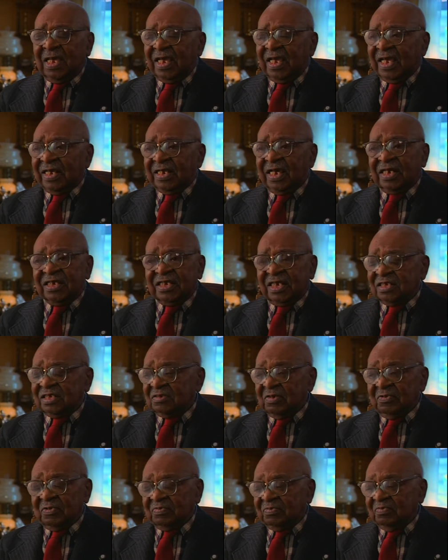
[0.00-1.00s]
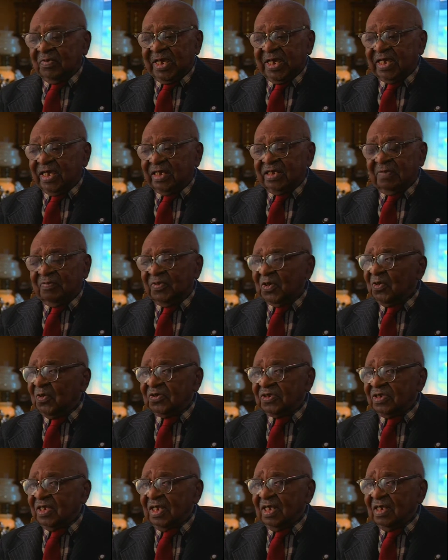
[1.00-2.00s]
and I didn't make any
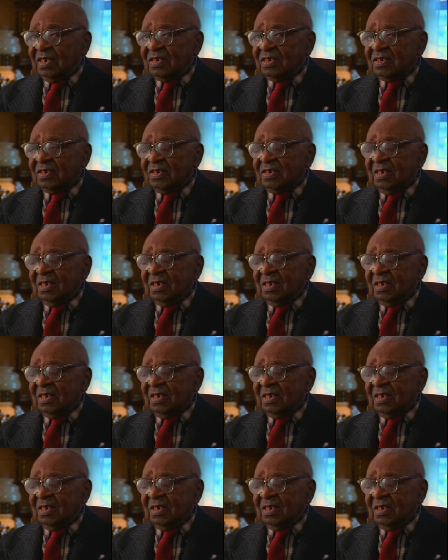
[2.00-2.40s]
protest.